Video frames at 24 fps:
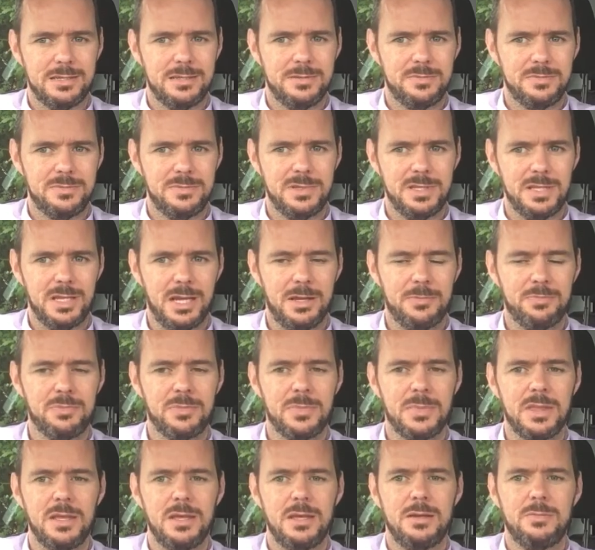it. Yeah,
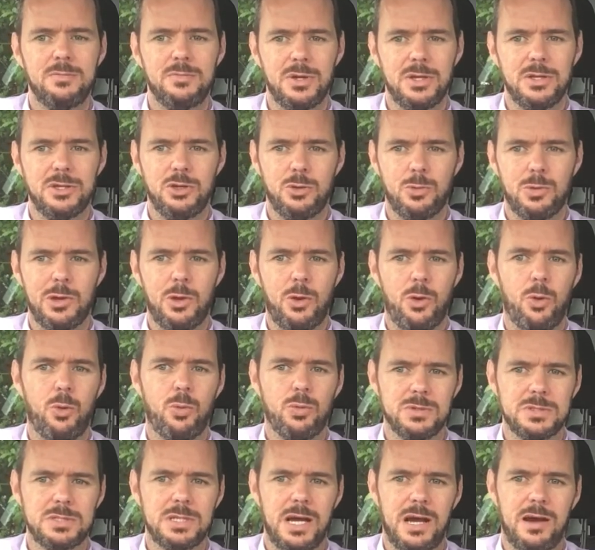but you will
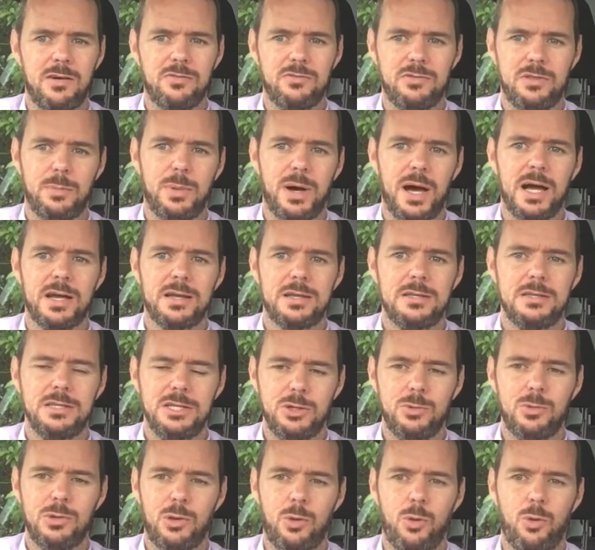always have the back.
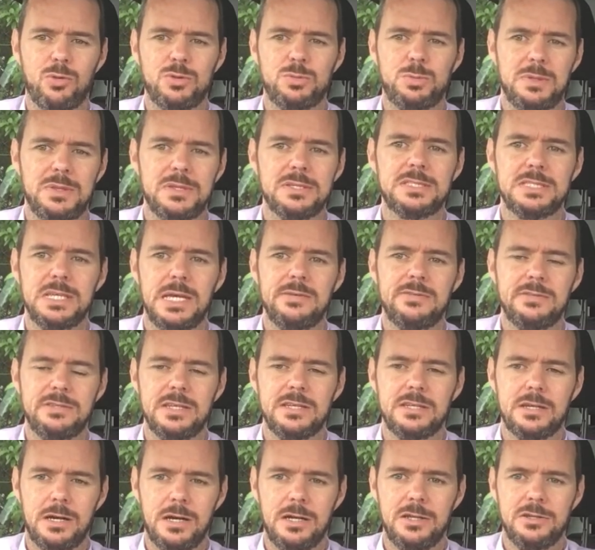You will always be the
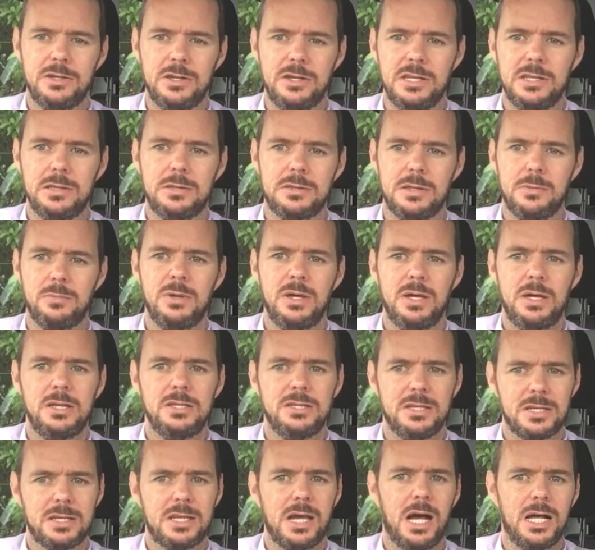safety net underneath them
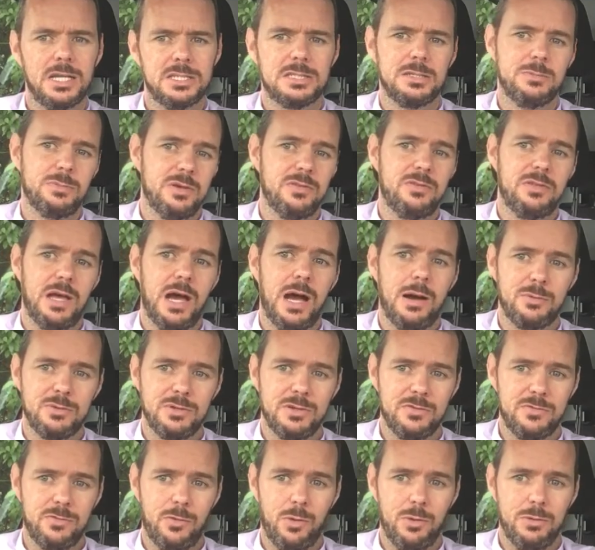to catch them if they
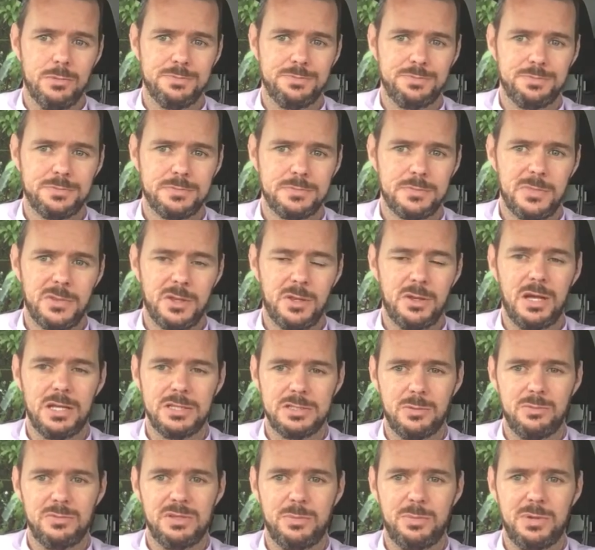happen to fall.
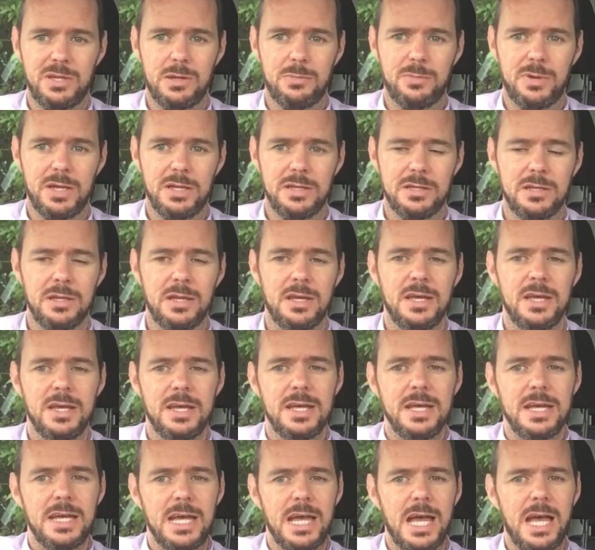That's something to bear in mind.
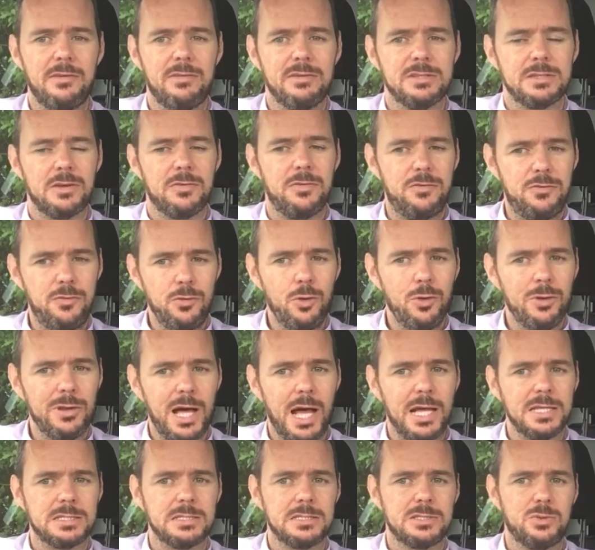If it's a full
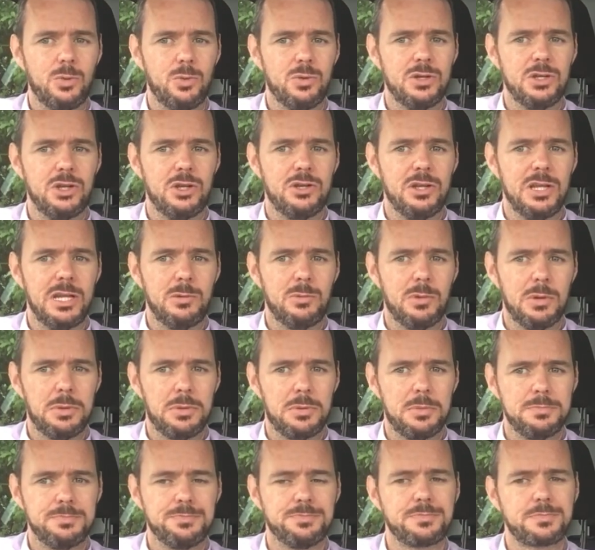license holder you're dealing
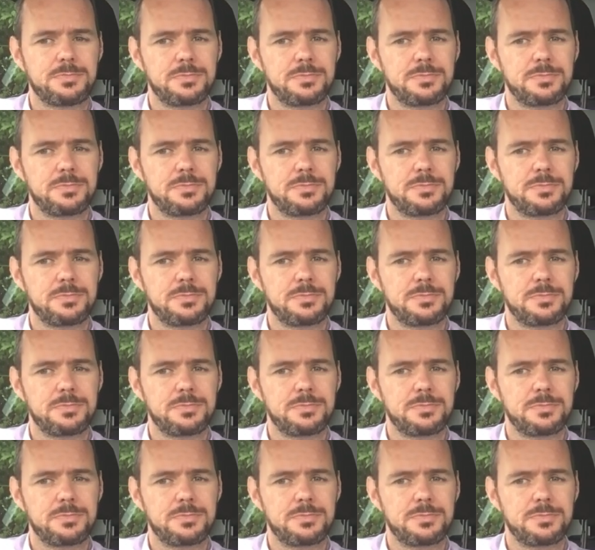with,